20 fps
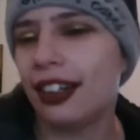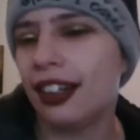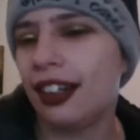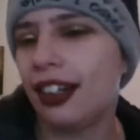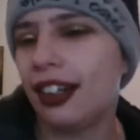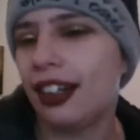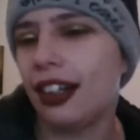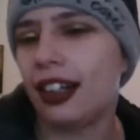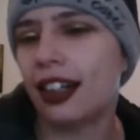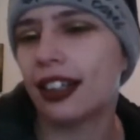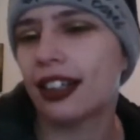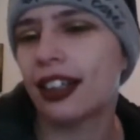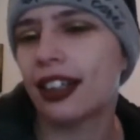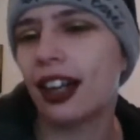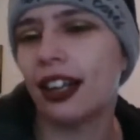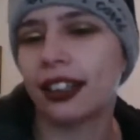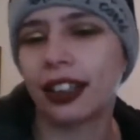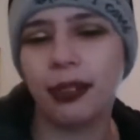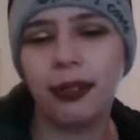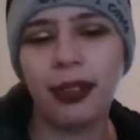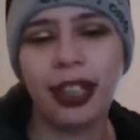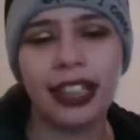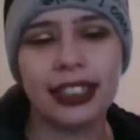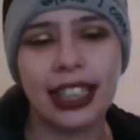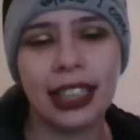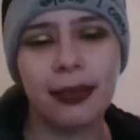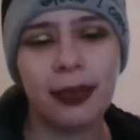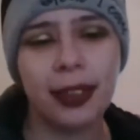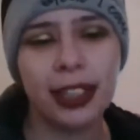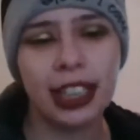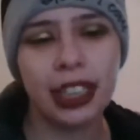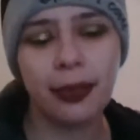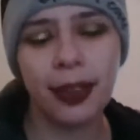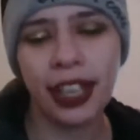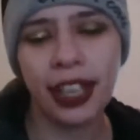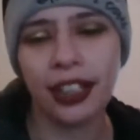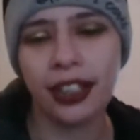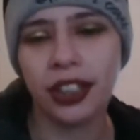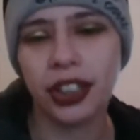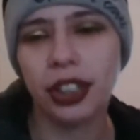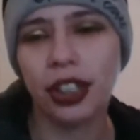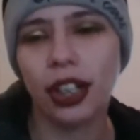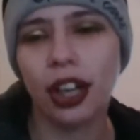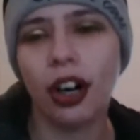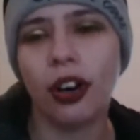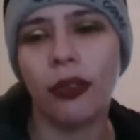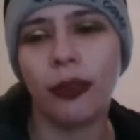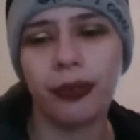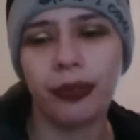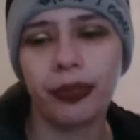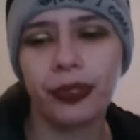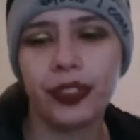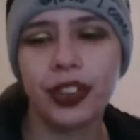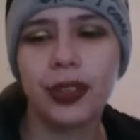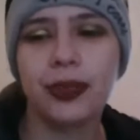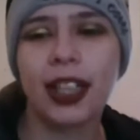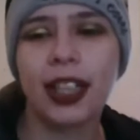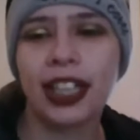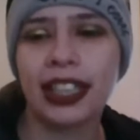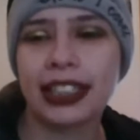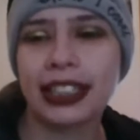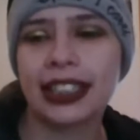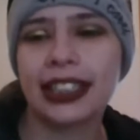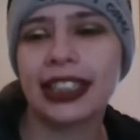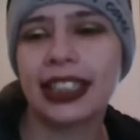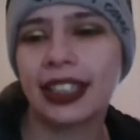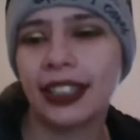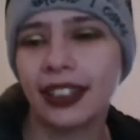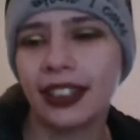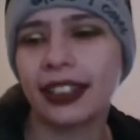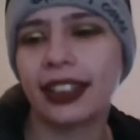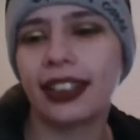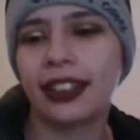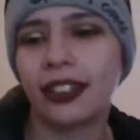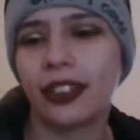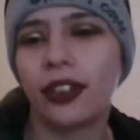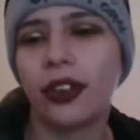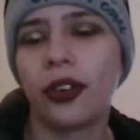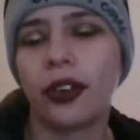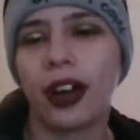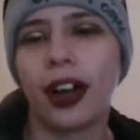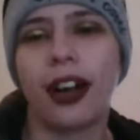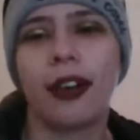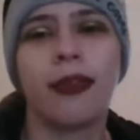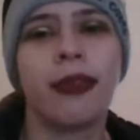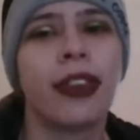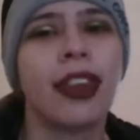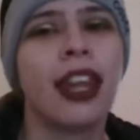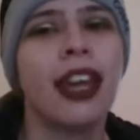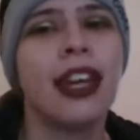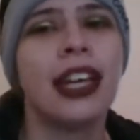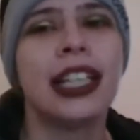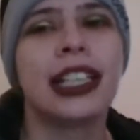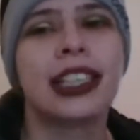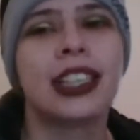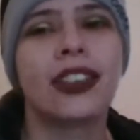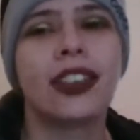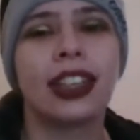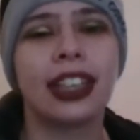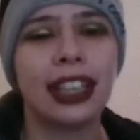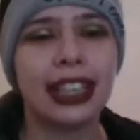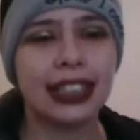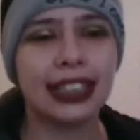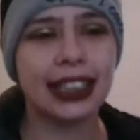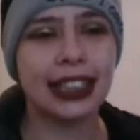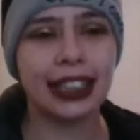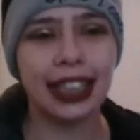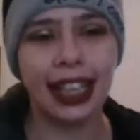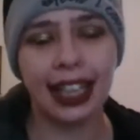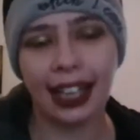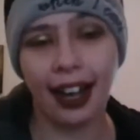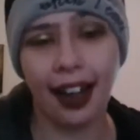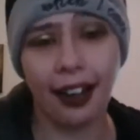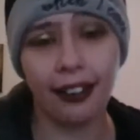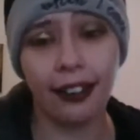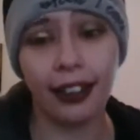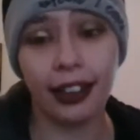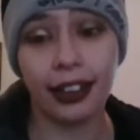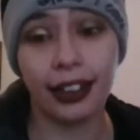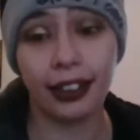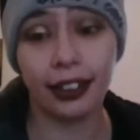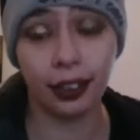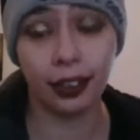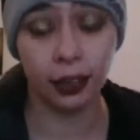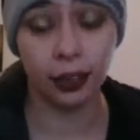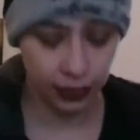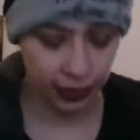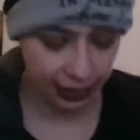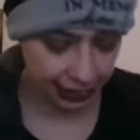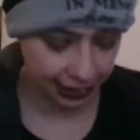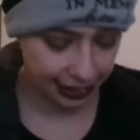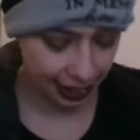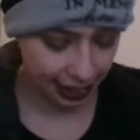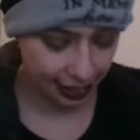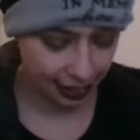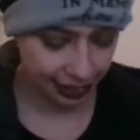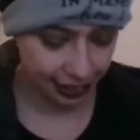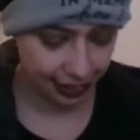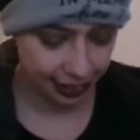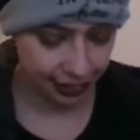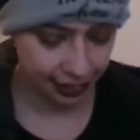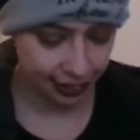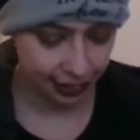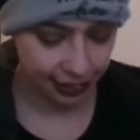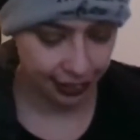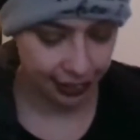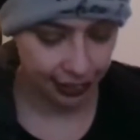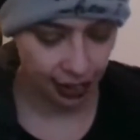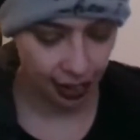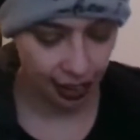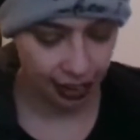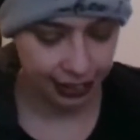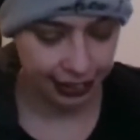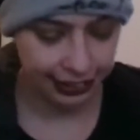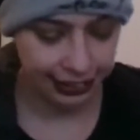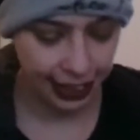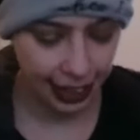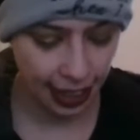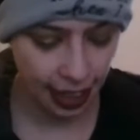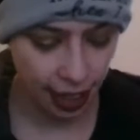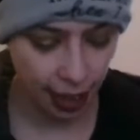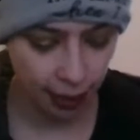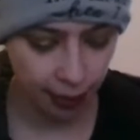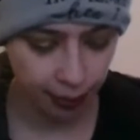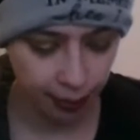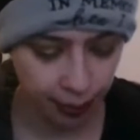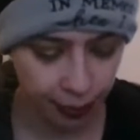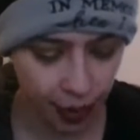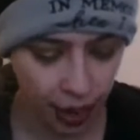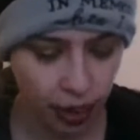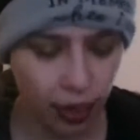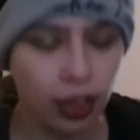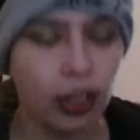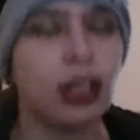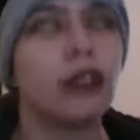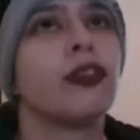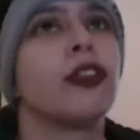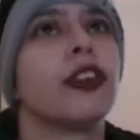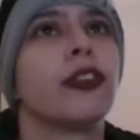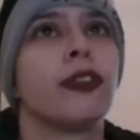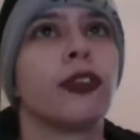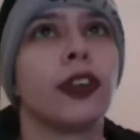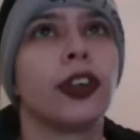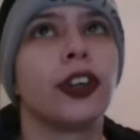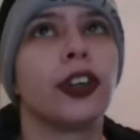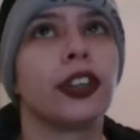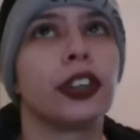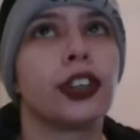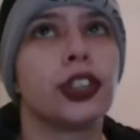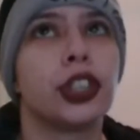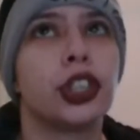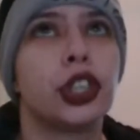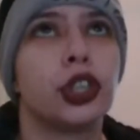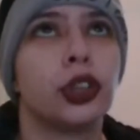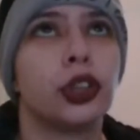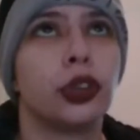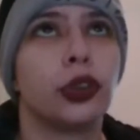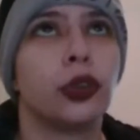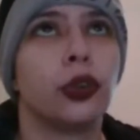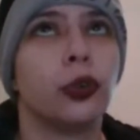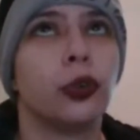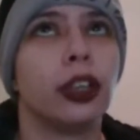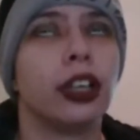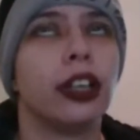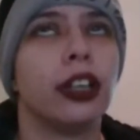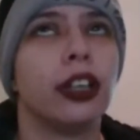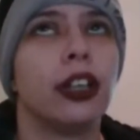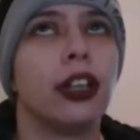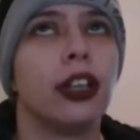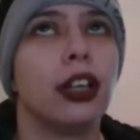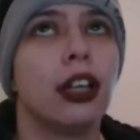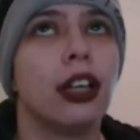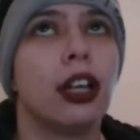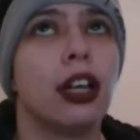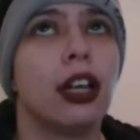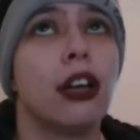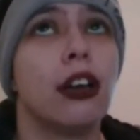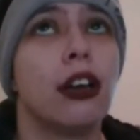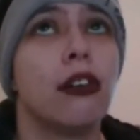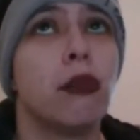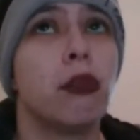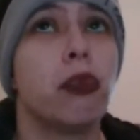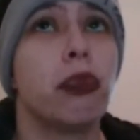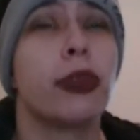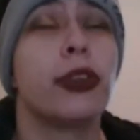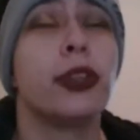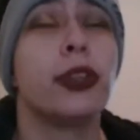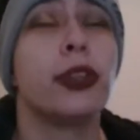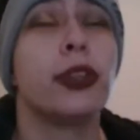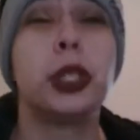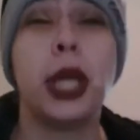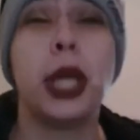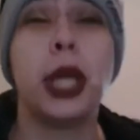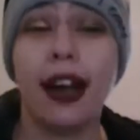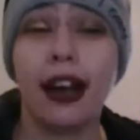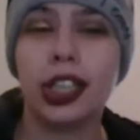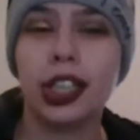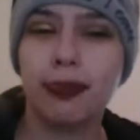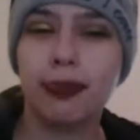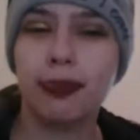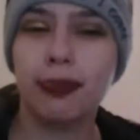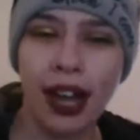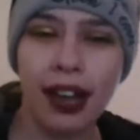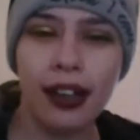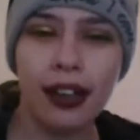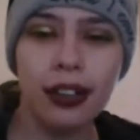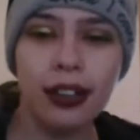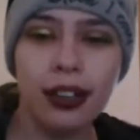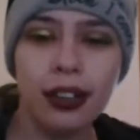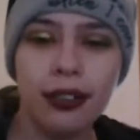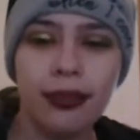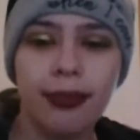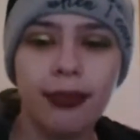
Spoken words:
oh God, come on, take me to the page. Oh, it's because it's here and I don't. Okay. So the next thing that I highlighted was that Sam referred to Jack's bed